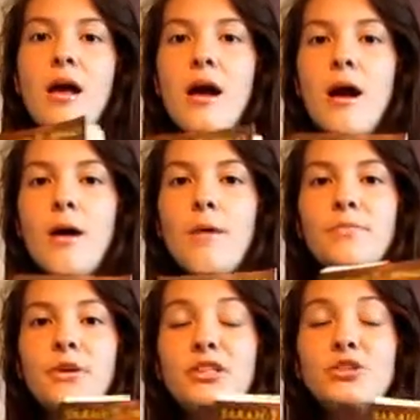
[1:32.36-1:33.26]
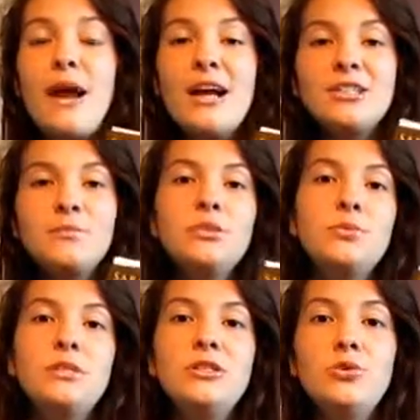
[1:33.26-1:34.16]
Um, the attraction
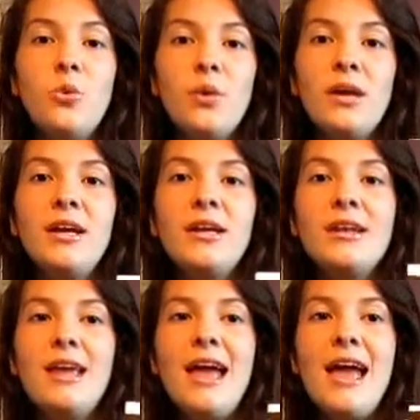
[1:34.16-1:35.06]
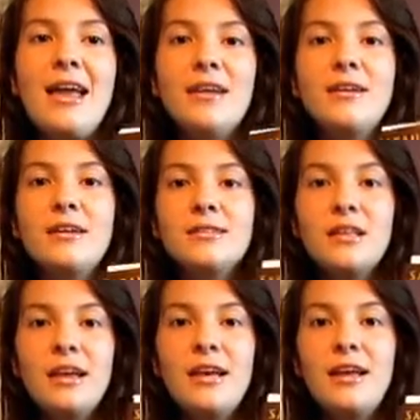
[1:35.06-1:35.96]
between Dorian and
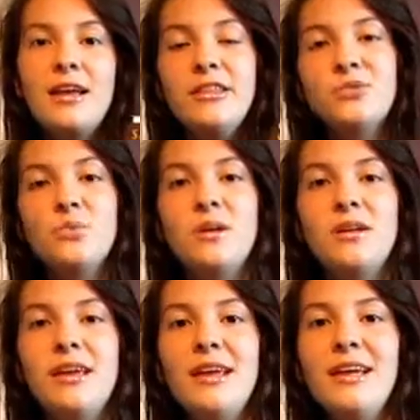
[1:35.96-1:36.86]
Celaena in this one